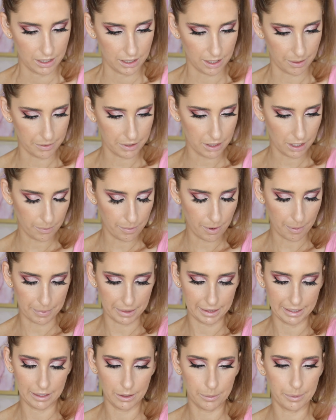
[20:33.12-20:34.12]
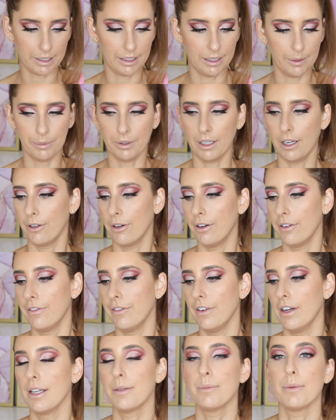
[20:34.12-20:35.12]
So I'm just going to pop a little bit of lip liner on
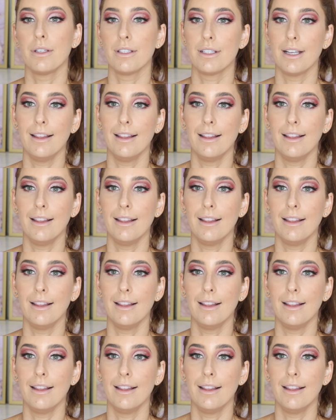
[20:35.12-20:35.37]
first because